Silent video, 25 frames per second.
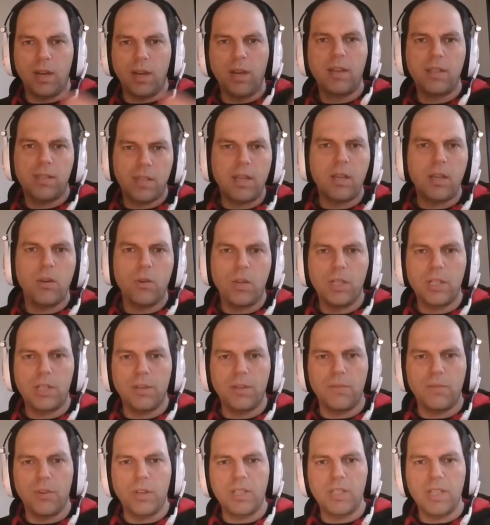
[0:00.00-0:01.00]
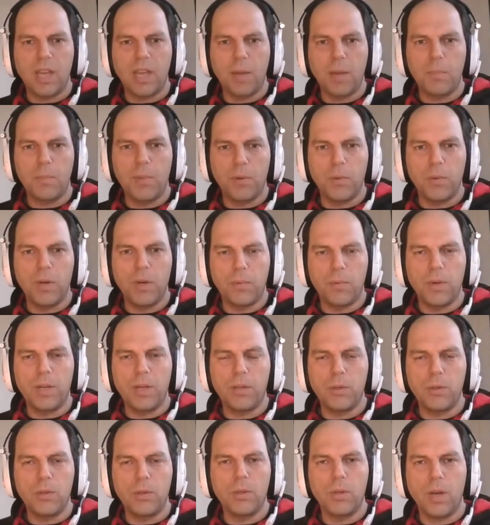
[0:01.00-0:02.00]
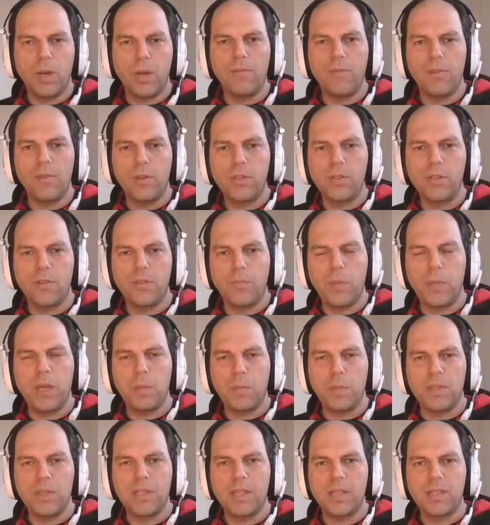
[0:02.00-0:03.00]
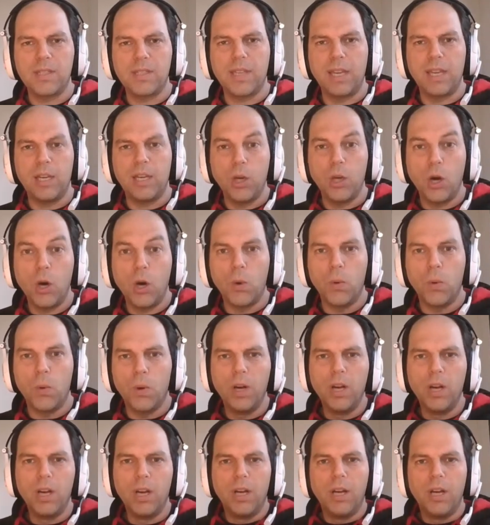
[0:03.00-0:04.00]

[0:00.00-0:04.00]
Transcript: like security, for example, where where you have lots of people that say no